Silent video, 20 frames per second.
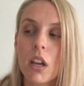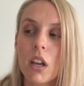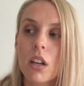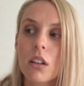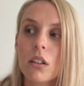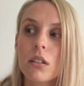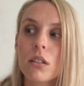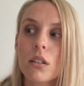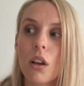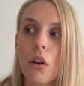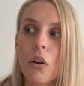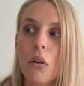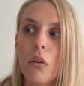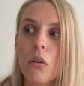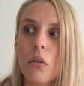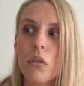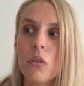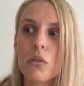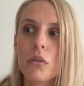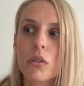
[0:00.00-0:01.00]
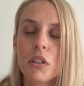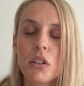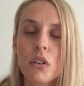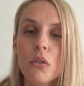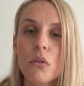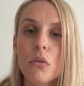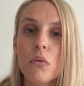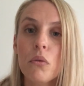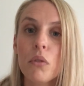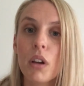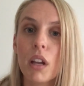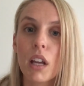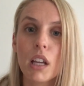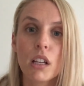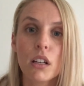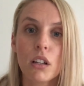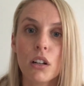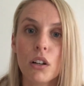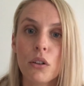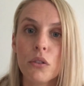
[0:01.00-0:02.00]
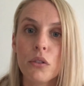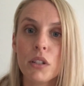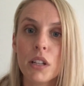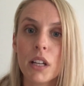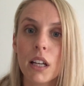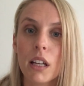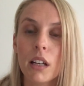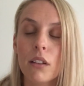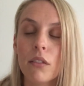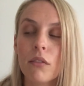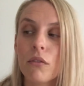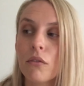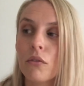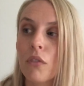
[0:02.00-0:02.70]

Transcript: So you're still including